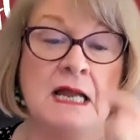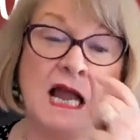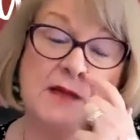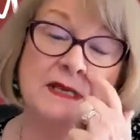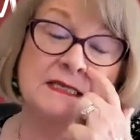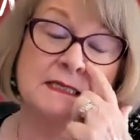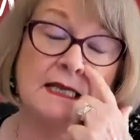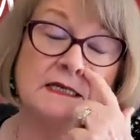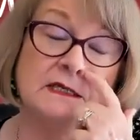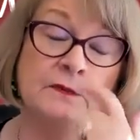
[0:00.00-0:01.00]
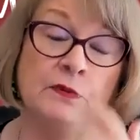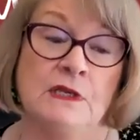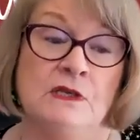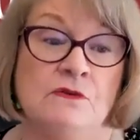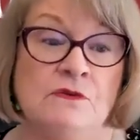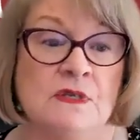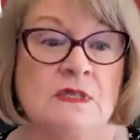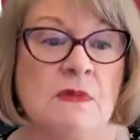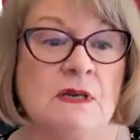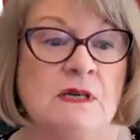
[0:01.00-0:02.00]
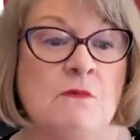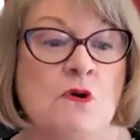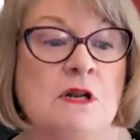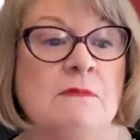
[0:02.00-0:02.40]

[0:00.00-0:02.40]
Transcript: I'm excited to bring you this Monday morning